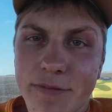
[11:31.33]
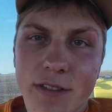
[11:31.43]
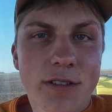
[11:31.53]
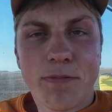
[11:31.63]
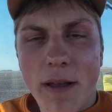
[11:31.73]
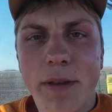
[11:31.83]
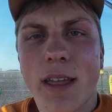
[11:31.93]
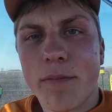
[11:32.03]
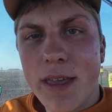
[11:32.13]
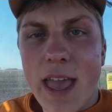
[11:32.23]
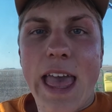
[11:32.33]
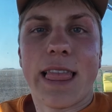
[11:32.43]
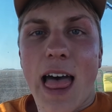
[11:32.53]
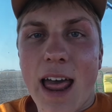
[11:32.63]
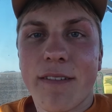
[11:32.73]
there's probably going to be a
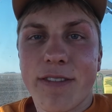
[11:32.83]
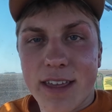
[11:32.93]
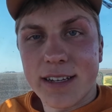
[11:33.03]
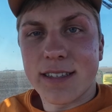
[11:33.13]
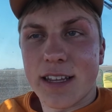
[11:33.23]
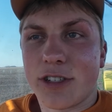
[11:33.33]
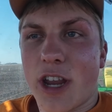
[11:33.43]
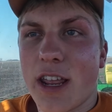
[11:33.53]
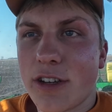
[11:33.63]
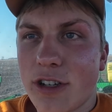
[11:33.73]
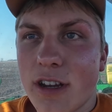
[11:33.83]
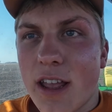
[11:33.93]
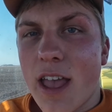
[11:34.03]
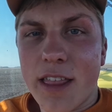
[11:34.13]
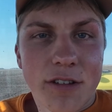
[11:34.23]
lot of things that change,
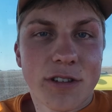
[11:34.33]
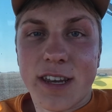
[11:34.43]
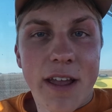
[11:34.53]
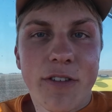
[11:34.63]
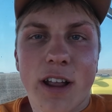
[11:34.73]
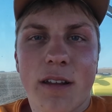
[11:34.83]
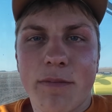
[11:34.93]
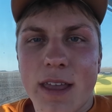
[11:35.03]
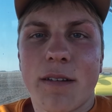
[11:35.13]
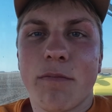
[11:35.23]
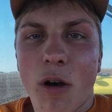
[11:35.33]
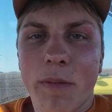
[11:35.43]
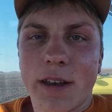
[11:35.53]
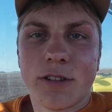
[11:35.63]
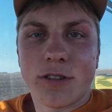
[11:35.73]
and there's never going to be a
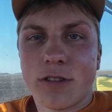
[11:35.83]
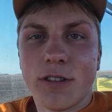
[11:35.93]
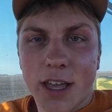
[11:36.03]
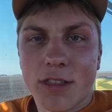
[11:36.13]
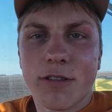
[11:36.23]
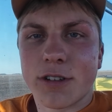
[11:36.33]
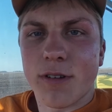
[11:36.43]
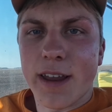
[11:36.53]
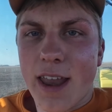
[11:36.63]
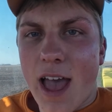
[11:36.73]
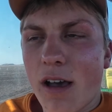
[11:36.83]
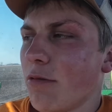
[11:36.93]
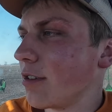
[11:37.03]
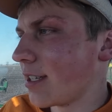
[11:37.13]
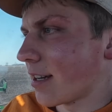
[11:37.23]
moment like there is right now
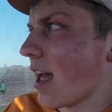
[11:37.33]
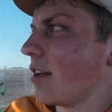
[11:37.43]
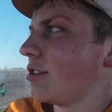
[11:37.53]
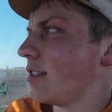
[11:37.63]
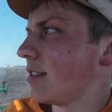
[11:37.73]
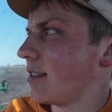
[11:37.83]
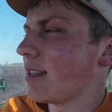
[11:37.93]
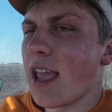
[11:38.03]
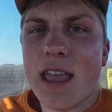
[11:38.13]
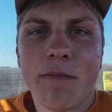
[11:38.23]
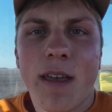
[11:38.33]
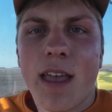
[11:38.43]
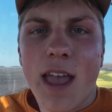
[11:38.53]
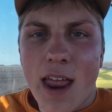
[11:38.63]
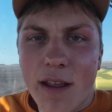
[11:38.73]
where technology is the same
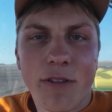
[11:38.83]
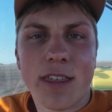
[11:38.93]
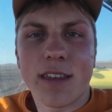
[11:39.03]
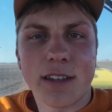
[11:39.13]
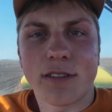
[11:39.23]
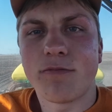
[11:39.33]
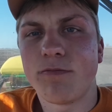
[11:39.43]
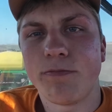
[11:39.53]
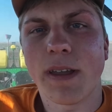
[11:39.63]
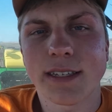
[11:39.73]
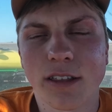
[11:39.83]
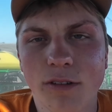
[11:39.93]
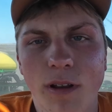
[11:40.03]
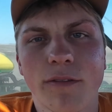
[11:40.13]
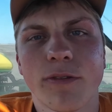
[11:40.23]
and everything's basically
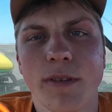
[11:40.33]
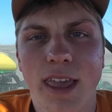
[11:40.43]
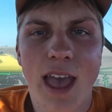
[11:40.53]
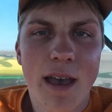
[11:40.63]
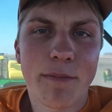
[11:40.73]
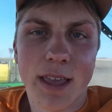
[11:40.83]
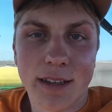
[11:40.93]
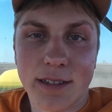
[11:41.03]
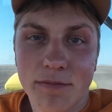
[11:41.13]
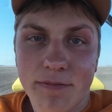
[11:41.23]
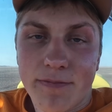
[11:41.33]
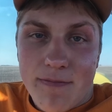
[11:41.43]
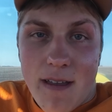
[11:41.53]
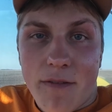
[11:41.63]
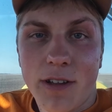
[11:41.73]
run from the cab, because
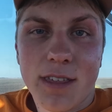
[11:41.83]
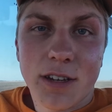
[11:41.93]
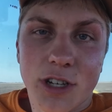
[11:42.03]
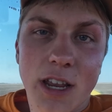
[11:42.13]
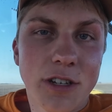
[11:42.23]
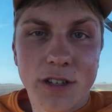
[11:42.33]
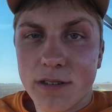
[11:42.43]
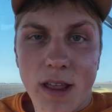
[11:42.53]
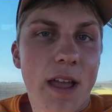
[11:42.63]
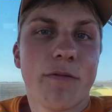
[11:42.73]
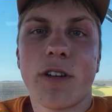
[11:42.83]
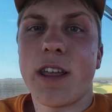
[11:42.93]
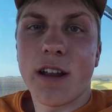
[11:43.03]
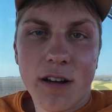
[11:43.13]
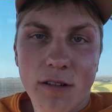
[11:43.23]
everything changes every
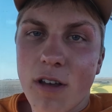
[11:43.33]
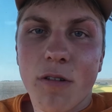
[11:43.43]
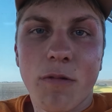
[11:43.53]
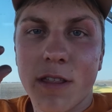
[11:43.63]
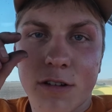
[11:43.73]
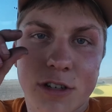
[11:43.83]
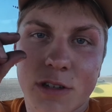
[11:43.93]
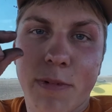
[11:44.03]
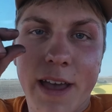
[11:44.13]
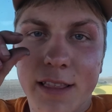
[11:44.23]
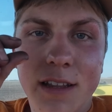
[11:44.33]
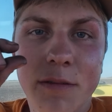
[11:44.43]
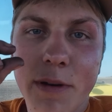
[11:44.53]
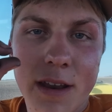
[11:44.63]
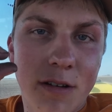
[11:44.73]
year, whether just by a
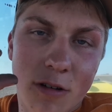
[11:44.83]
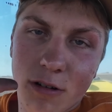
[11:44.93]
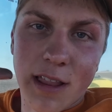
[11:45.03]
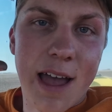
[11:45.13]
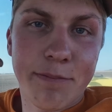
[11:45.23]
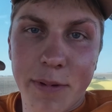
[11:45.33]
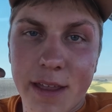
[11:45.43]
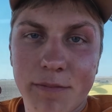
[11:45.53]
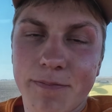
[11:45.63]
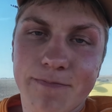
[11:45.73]
little bit or a lot bit.